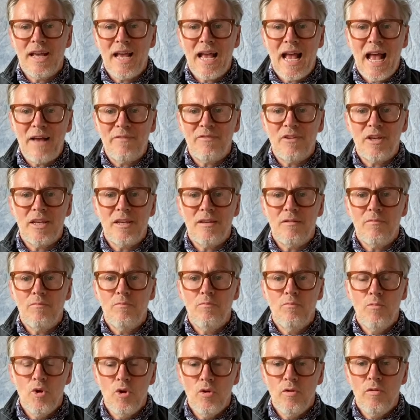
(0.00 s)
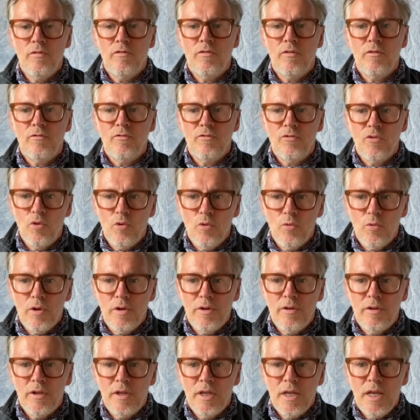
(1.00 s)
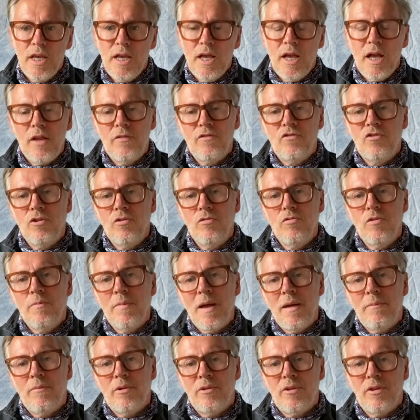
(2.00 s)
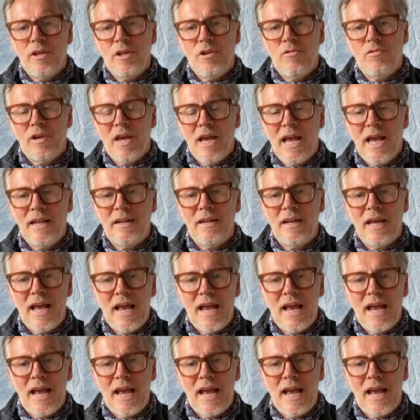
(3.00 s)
having moved forward. And do remember that you can